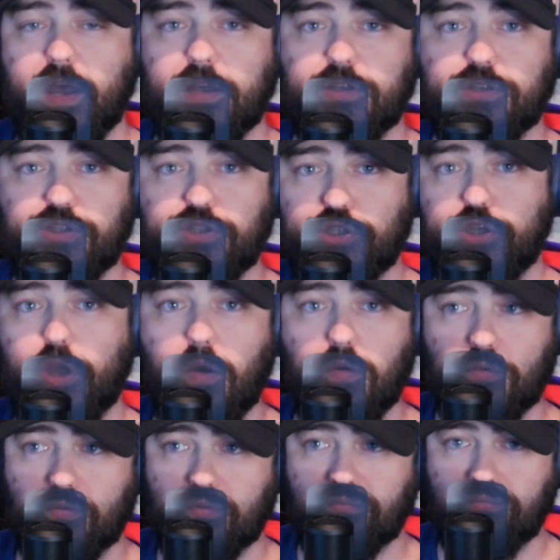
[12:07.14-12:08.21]
so
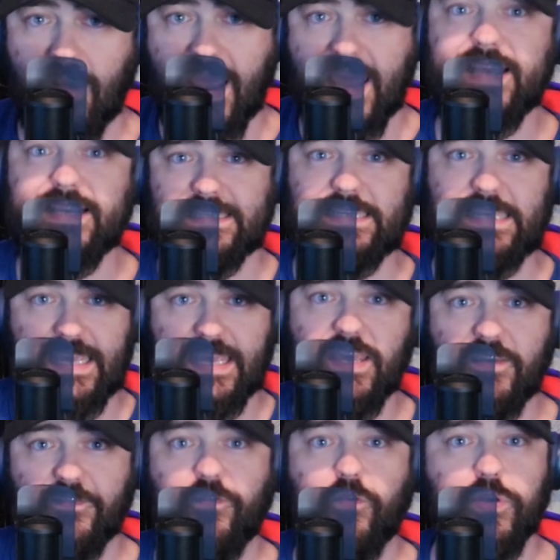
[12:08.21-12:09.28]

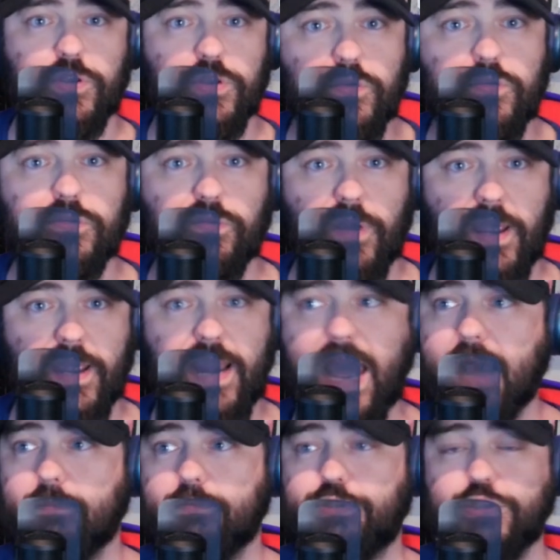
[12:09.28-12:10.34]
crazy for Ukraine,
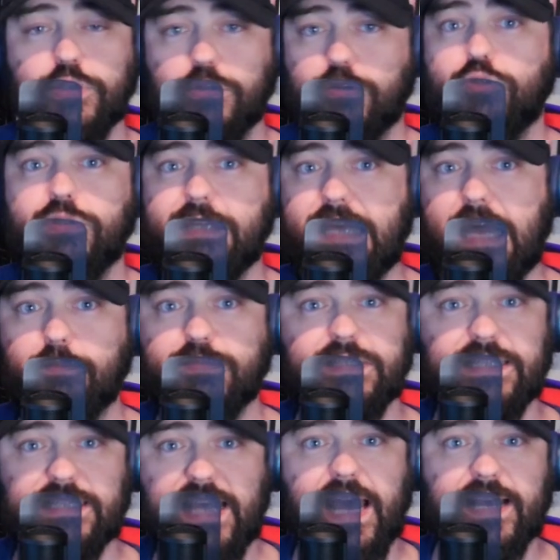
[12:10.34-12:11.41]
absolutely
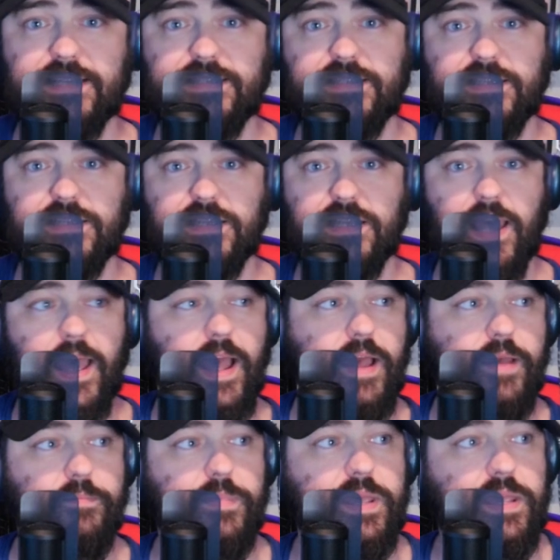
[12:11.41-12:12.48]
obsessed.
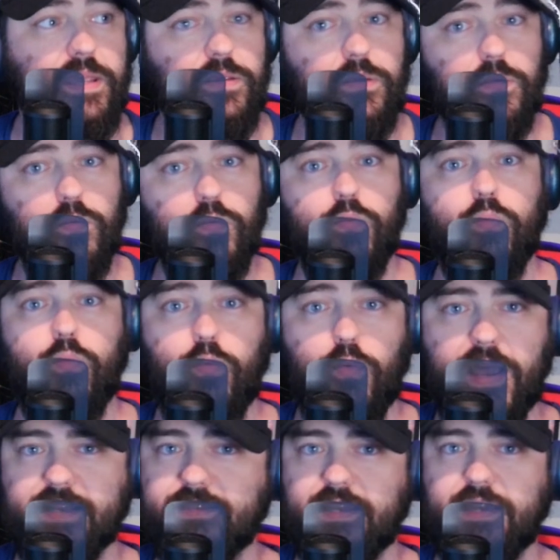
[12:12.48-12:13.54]
I mean,
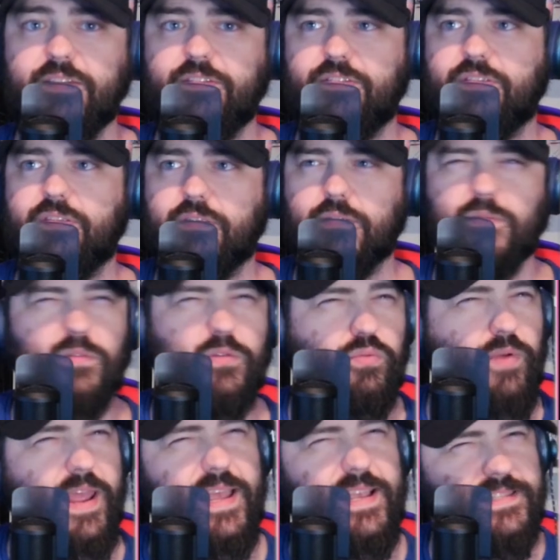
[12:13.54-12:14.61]
is it
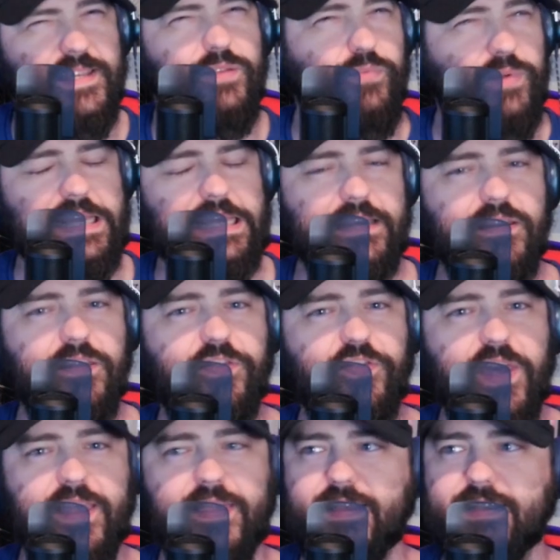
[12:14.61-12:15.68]
crazy really to
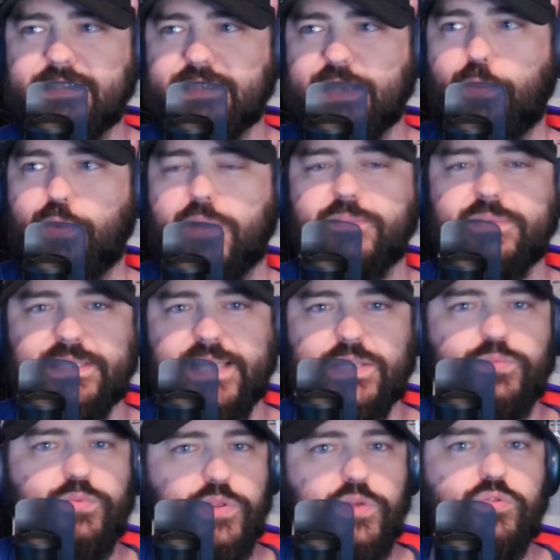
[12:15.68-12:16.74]
think that someone
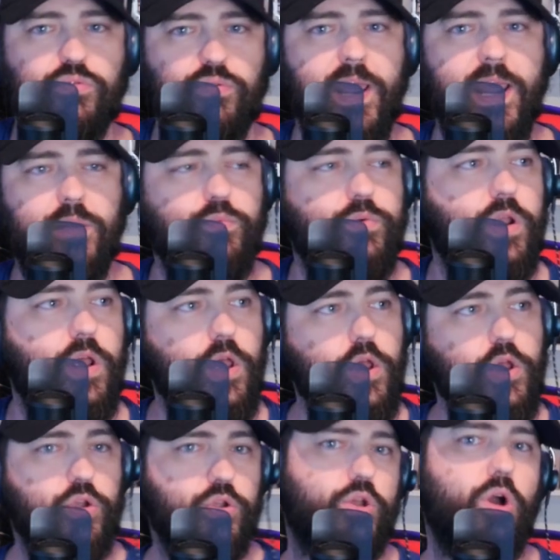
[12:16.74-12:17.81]
obsessed with Ukraine would
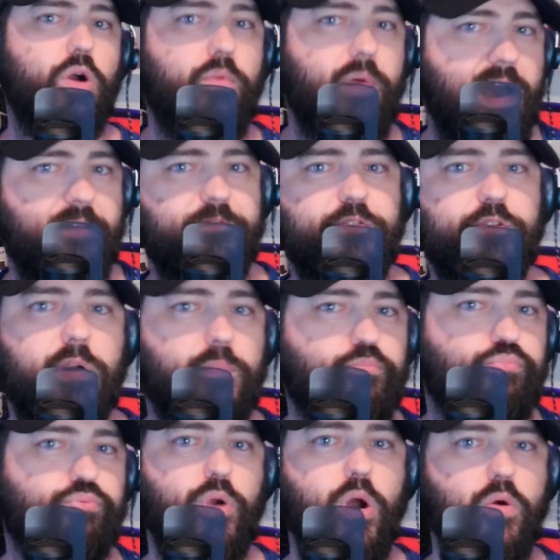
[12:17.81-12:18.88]
go after a
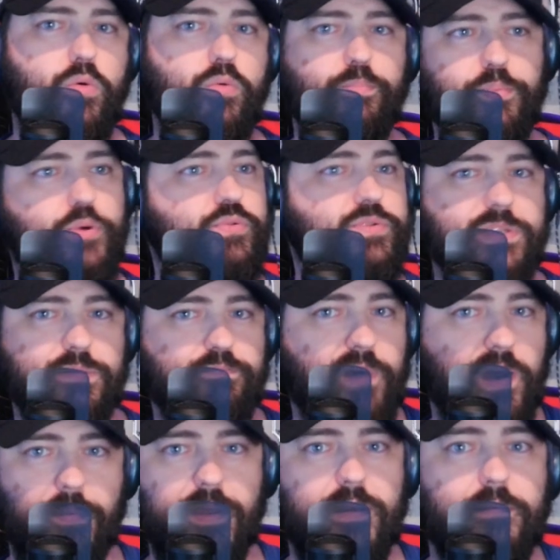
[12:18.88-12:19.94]
pro-Putin
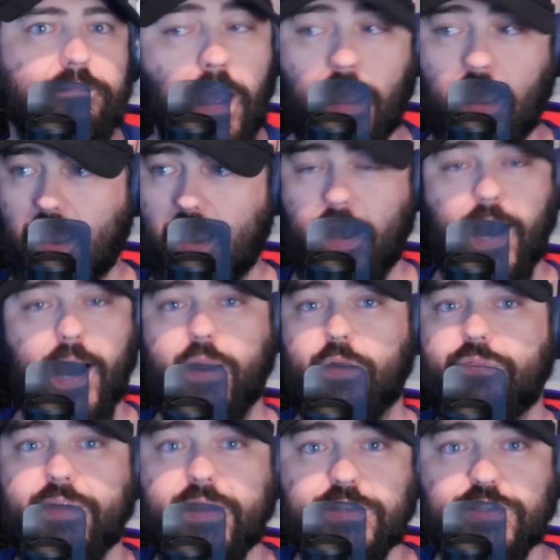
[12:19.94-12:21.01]
puppet? I
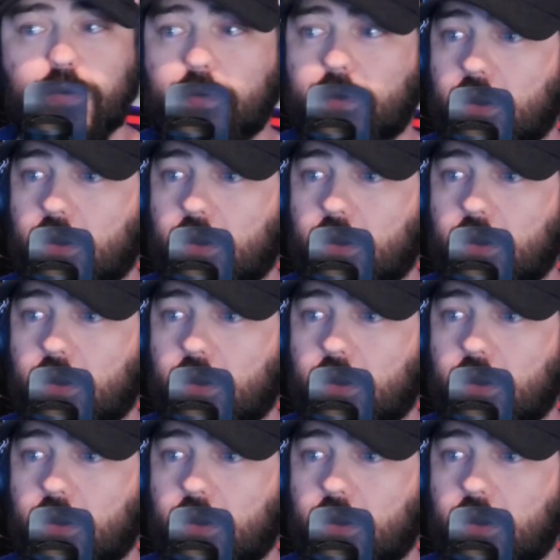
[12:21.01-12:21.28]
don't think so at